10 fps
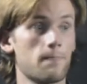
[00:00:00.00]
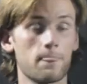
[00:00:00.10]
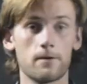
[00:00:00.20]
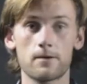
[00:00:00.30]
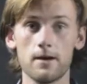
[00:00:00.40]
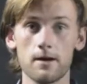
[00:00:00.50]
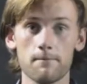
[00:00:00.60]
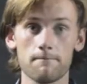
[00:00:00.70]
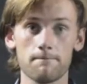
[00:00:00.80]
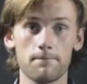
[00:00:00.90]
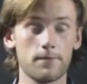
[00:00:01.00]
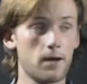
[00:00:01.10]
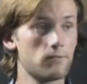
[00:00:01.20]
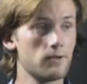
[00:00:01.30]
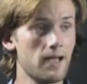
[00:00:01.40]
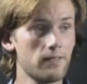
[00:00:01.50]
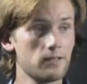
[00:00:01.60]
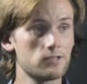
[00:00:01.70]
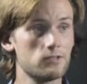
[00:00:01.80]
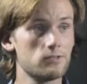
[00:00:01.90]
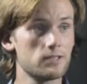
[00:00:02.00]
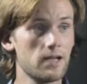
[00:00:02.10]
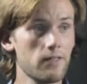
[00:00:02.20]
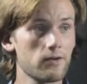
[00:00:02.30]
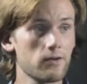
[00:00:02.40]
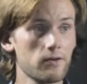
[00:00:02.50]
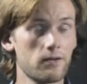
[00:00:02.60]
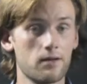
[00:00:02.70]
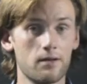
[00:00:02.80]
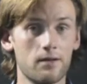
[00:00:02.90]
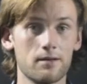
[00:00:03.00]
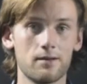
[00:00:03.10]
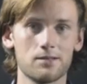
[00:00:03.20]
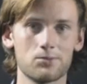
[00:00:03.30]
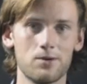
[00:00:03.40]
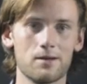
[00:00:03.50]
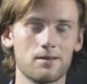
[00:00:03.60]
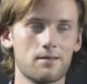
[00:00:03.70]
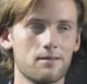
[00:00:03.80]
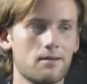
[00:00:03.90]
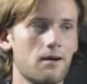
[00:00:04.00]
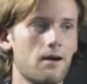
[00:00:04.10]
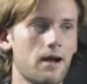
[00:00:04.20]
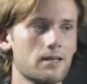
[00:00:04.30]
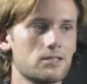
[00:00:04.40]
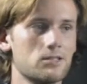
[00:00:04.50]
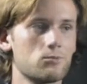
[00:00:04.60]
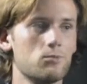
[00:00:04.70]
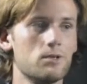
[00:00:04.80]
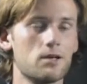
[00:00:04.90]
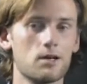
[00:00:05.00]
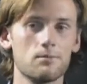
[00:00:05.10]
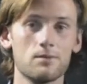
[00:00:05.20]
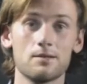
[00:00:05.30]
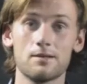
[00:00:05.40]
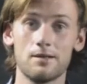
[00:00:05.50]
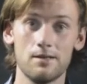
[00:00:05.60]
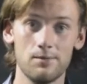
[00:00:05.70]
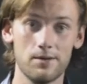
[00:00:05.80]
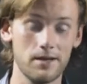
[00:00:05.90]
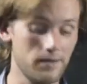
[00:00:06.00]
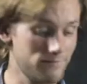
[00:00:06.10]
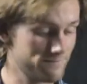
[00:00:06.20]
Okay, now if we add these two together, guess what? Our x's will become eliminated.